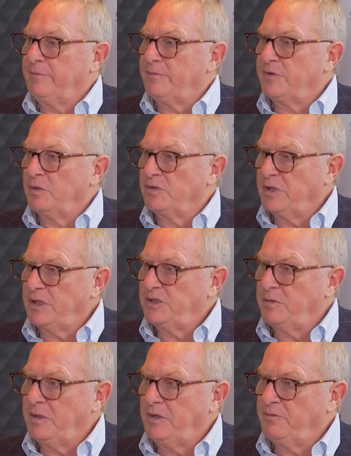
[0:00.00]
So it's nice
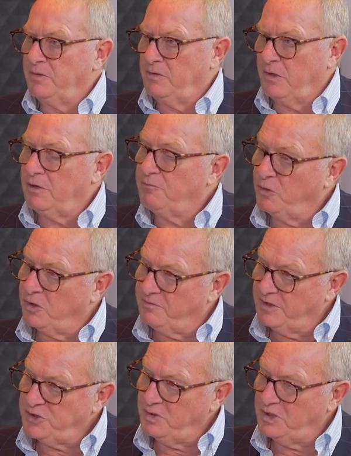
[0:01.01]
to be not a foreign
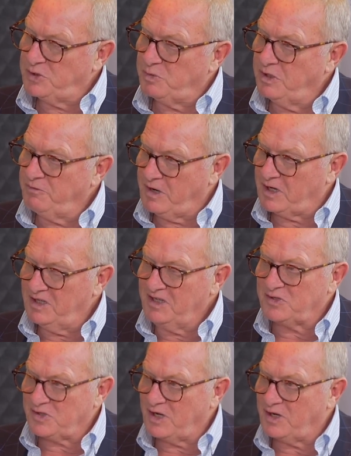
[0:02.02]
investor in this one, frankly.
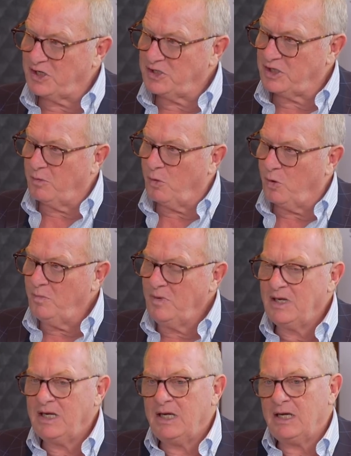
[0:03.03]
It's kind of nice home.
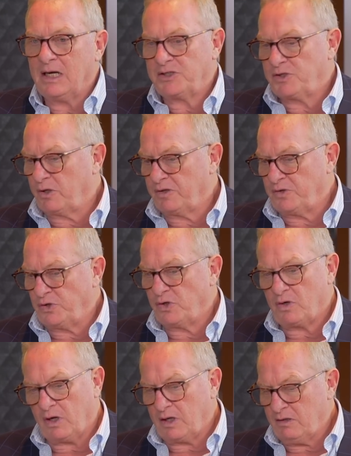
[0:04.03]
I started in the
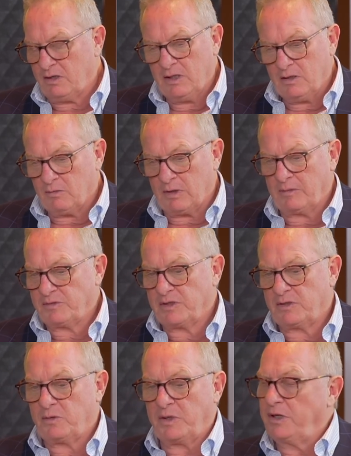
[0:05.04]
Yukon when I was a
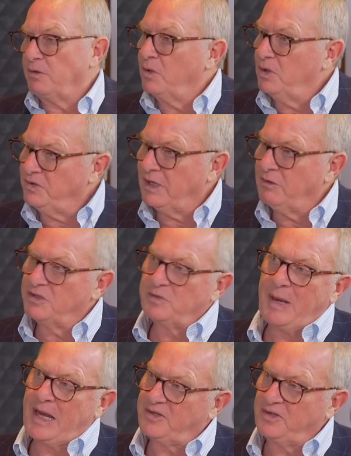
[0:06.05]
20-year-old. Now it's
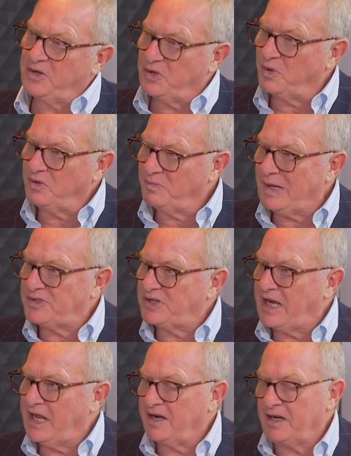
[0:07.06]
back to the north, back to
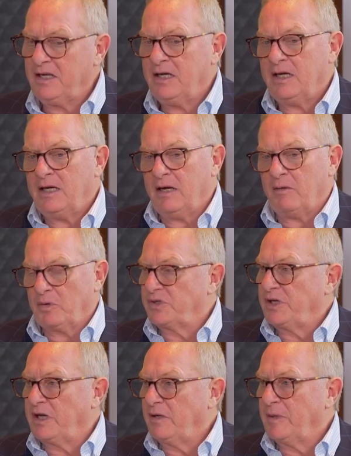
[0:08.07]
Canada. And we're
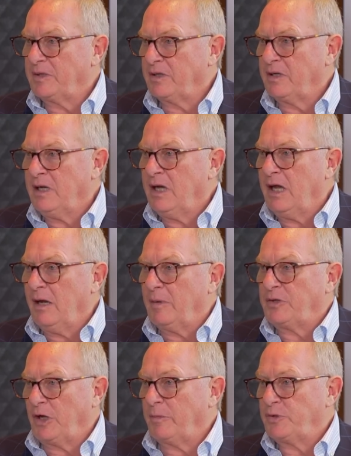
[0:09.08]
excited about
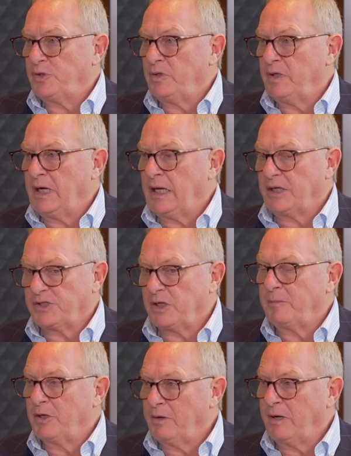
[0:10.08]
the opportunity. I think it's
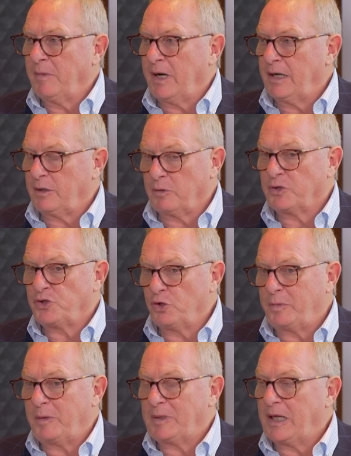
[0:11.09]
going to be a great mine. I think we're going to show
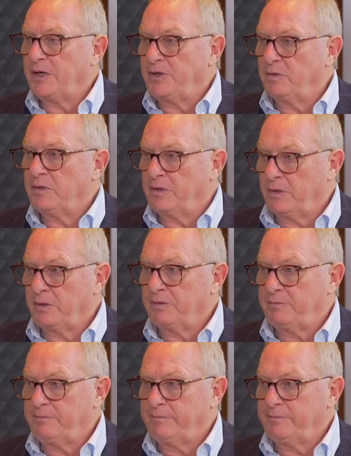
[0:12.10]
people how to do it in the north.